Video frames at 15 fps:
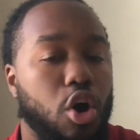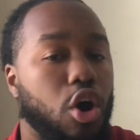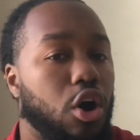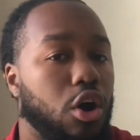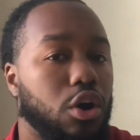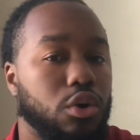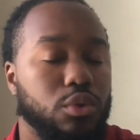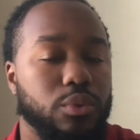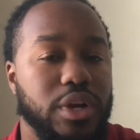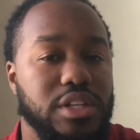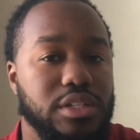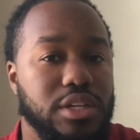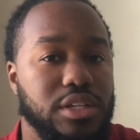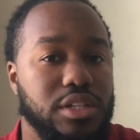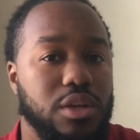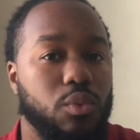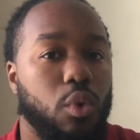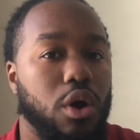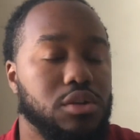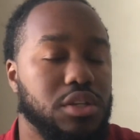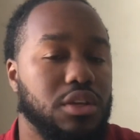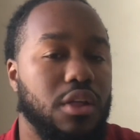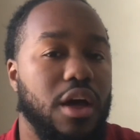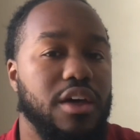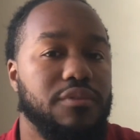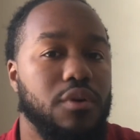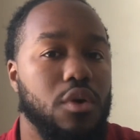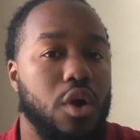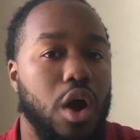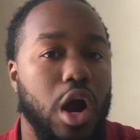all races and walks of life
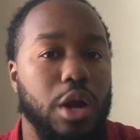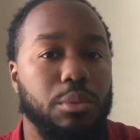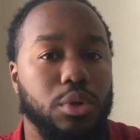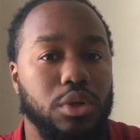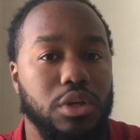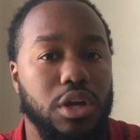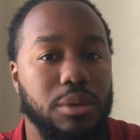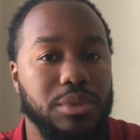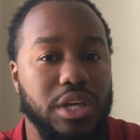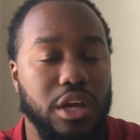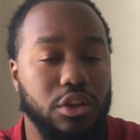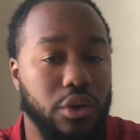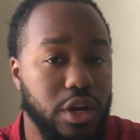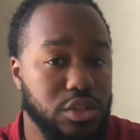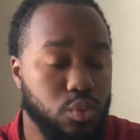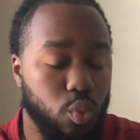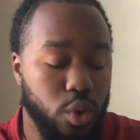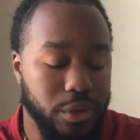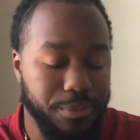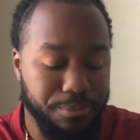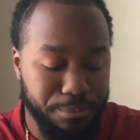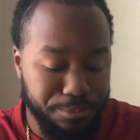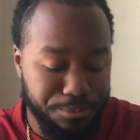are able to come together as one.